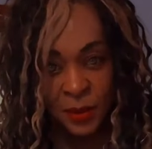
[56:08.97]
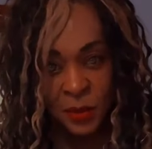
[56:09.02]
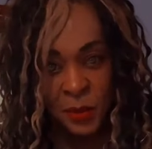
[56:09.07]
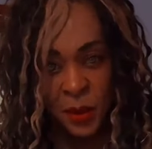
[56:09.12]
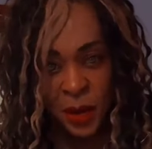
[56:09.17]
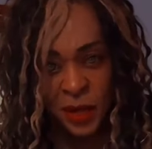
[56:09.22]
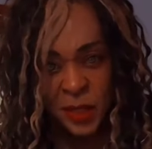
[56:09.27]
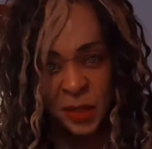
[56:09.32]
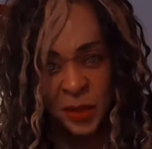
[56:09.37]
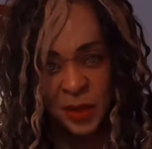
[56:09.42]

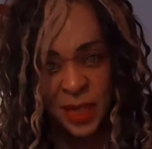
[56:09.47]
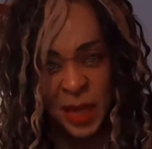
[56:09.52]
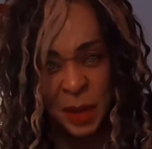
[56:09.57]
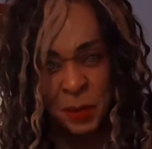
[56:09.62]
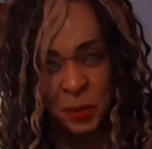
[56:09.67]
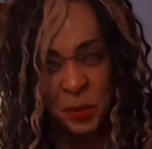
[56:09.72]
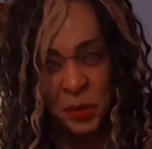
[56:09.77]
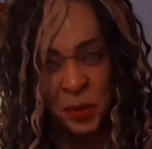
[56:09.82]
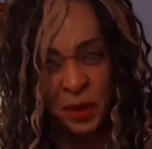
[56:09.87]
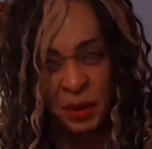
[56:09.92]
Why'd you
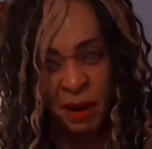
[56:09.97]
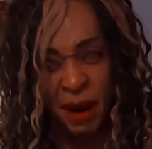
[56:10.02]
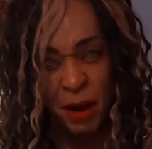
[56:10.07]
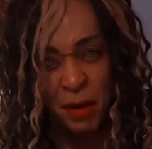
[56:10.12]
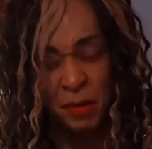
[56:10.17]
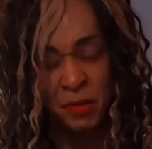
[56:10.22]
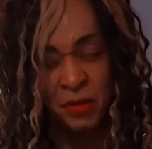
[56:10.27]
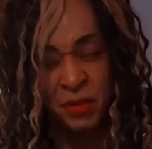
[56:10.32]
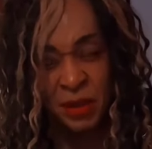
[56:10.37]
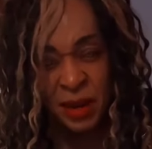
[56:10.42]
say poor
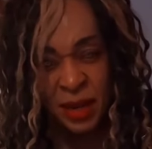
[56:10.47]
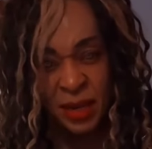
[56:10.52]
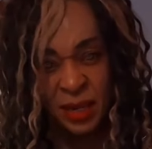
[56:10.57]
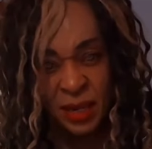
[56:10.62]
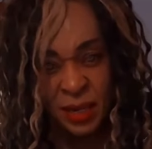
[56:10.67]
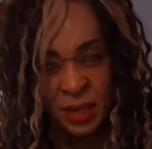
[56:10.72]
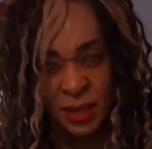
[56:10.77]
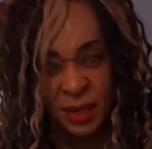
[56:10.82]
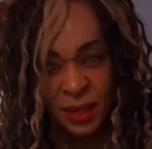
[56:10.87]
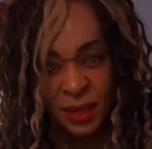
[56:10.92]

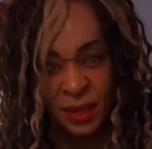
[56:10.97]
Alfred?